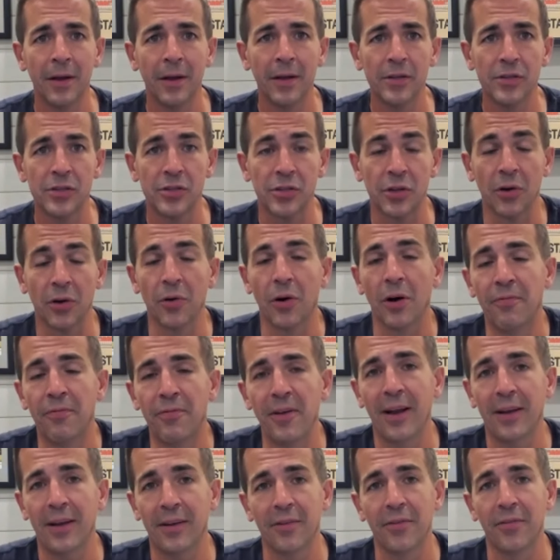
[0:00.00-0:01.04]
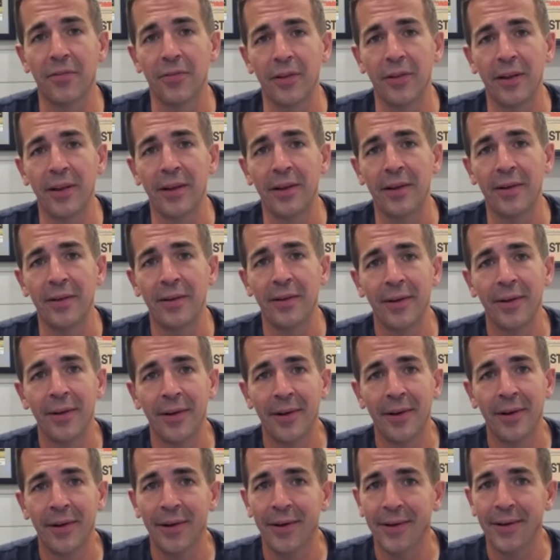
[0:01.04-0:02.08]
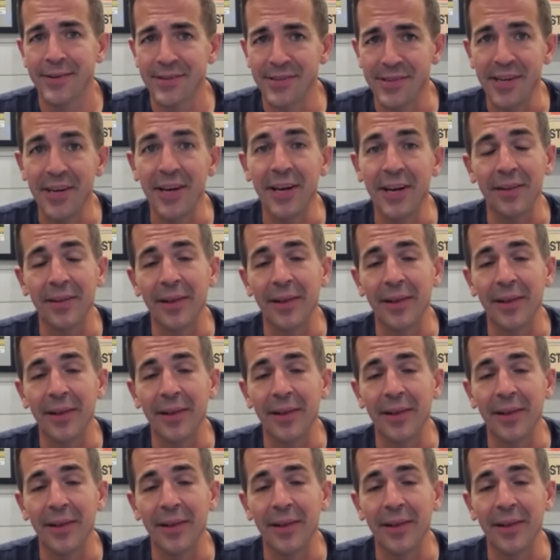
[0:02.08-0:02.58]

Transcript: So effectively, CeeDee